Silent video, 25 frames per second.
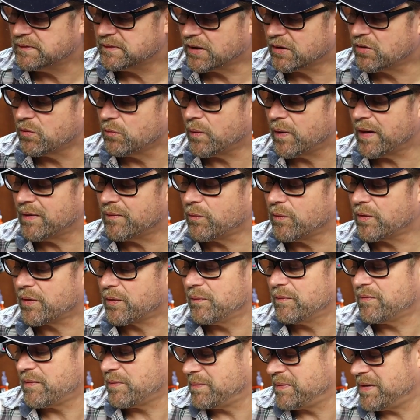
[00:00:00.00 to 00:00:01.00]
a good way of
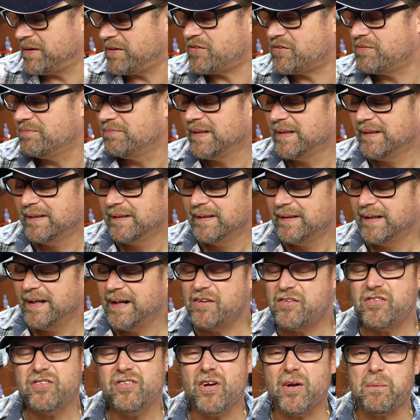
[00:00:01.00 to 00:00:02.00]
working with them. I mean,
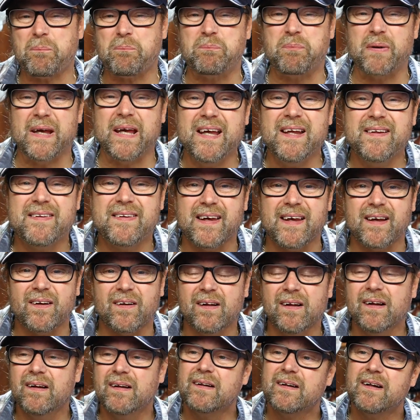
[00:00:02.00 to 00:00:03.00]
it's not a big
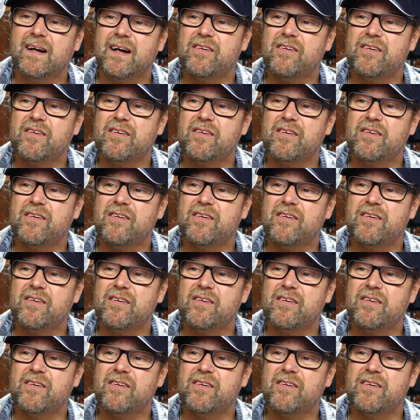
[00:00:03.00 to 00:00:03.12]
deal.